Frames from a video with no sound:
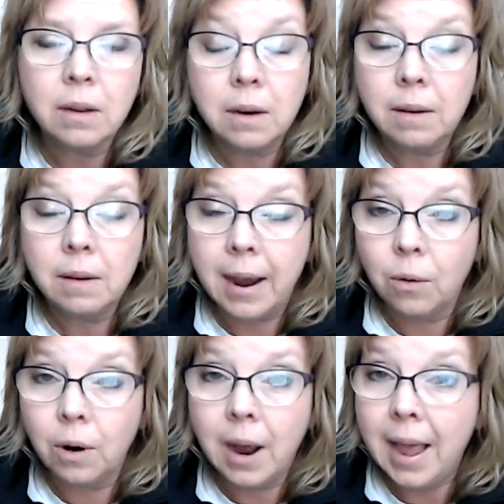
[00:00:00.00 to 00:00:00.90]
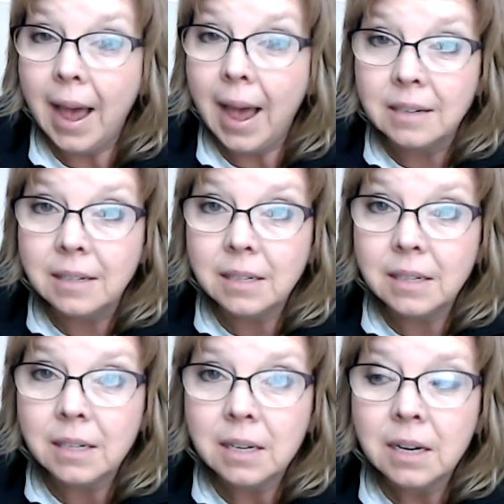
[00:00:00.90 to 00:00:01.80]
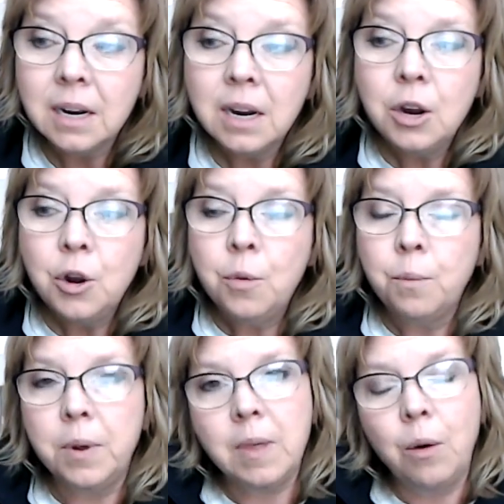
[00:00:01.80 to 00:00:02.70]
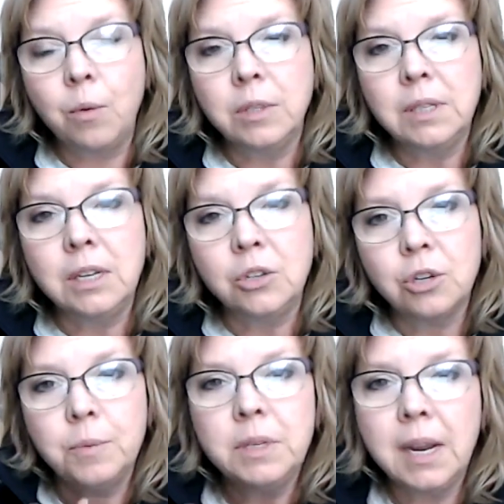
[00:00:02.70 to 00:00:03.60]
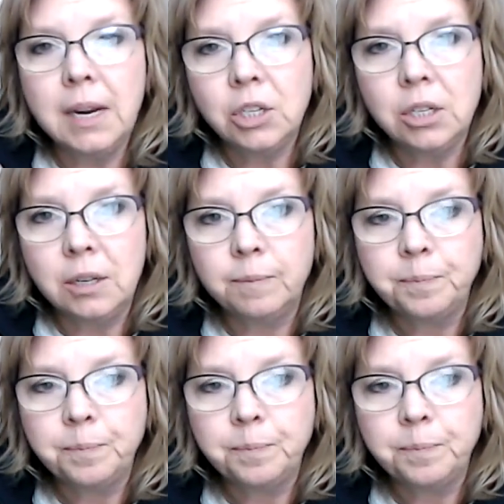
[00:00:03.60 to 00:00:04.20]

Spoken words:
Now, I hadn't, but that was the interpretation